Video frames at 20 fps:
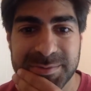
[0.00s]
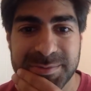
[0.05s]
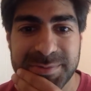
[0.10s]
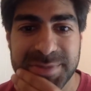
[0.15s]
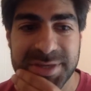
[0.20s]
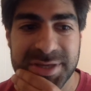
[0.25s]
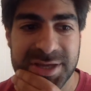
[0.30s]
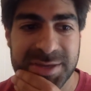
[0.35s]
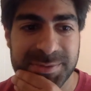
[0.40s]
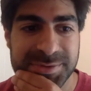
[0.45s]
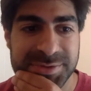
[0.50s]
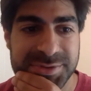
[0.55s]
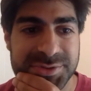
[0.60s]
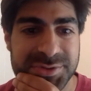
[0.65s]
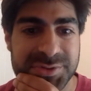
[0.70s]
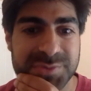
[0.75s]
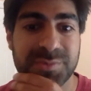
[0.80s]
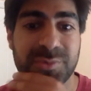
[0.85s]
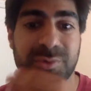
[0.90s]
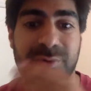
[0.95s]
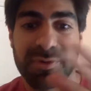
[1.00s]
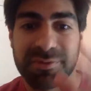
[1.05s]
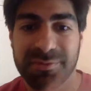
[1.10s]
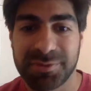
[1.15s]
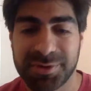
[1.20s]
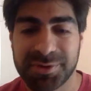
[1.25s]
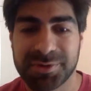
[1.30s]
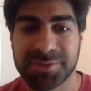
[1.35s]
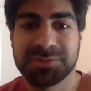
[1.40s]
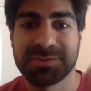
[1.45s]
being able to do more of
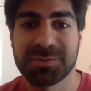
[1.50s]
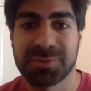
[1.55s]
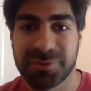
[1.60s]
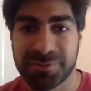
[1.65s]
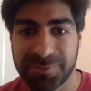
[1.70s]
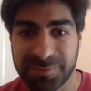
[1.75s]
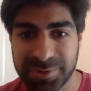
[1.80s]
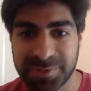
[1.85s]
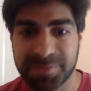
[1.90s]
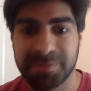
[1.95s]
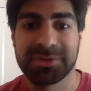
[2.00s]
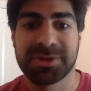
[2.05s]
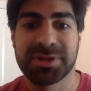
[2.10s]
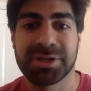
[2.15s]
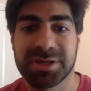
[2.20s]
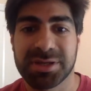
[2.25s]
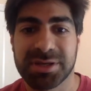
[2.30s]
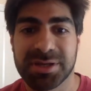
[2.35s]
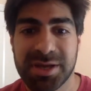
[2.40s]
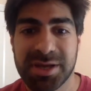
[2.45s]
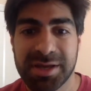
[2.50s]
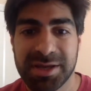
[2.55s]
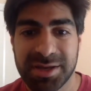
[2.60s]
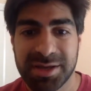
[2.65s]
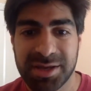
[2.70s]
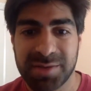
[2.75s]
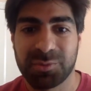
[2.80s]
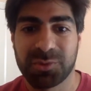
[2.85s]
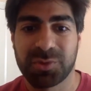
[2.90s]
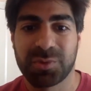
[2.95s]
those more frequently
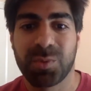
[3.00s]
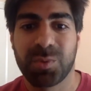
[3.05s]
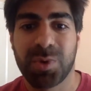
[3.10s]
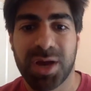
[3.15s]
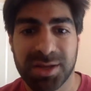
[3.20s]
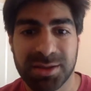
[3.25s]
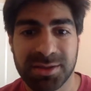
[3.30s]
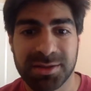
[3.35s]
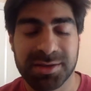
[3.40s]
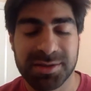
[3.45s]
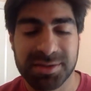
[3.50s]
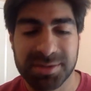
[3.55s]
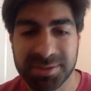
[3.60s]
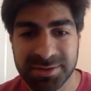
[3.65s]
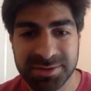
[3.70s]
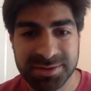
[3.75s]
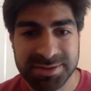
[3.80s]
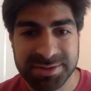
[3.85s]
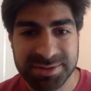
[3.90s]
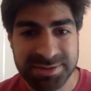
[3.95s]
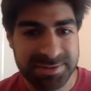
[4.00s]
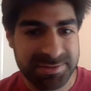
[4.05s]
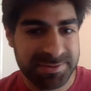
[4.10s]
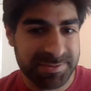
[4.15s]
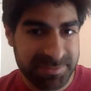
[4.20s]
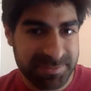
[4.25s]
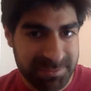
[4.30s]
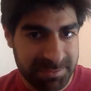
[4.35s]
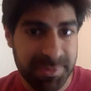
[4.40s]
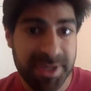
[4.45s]
and more widely
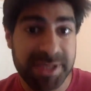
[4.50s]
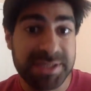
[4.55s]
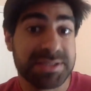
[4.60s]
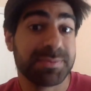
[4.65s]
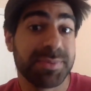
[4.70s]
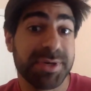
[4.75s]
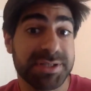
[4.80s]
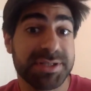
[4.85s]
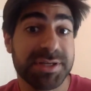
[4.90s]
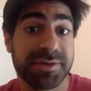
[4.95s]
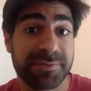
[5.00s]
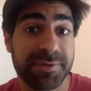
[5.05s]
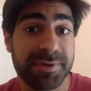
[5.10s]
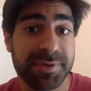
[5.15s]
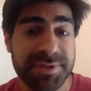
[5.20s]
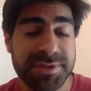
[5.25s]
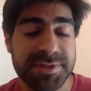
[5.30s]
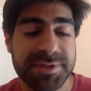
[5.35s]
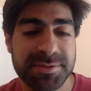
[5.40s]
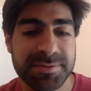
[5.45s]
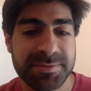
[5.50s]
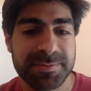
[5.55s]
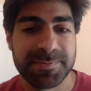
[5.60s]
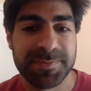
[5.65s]
makes a big difference.